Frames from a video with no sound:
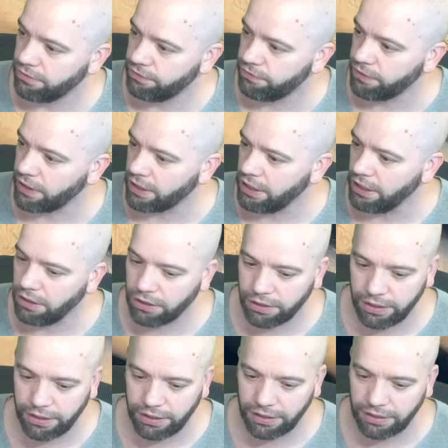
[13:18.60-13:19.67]
funky
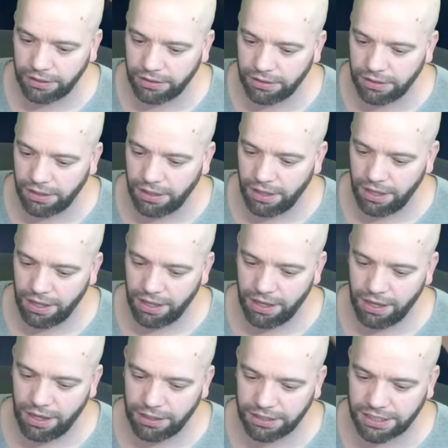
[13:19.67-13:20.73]
looking
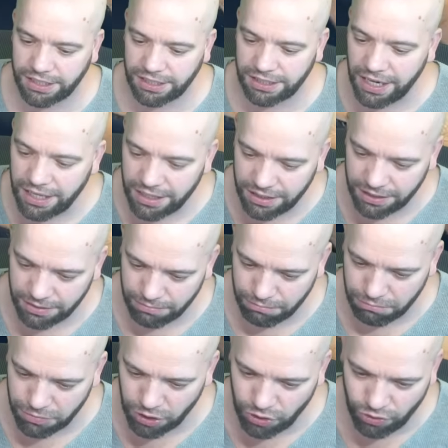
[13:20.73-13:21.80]
sneak
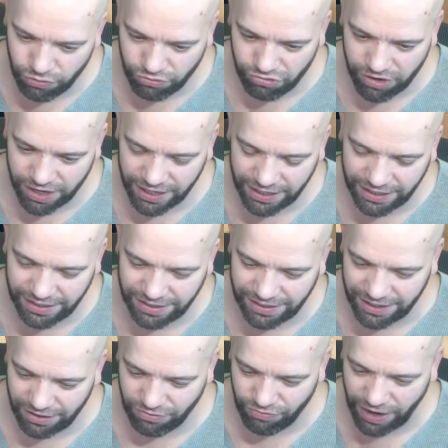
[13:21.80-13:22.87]

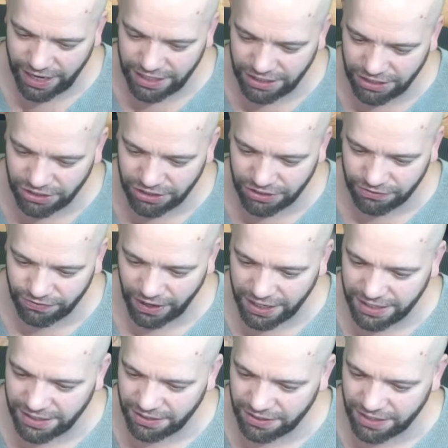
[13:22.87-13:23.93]
maneuvering range
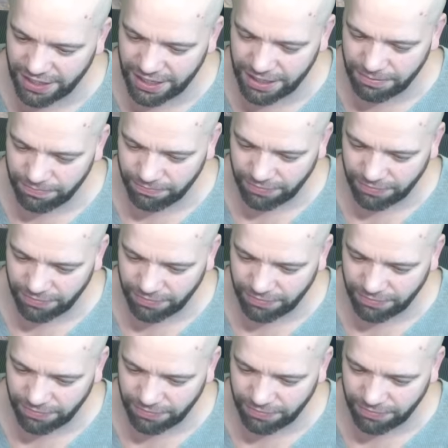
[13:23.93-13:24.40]
finder thingy.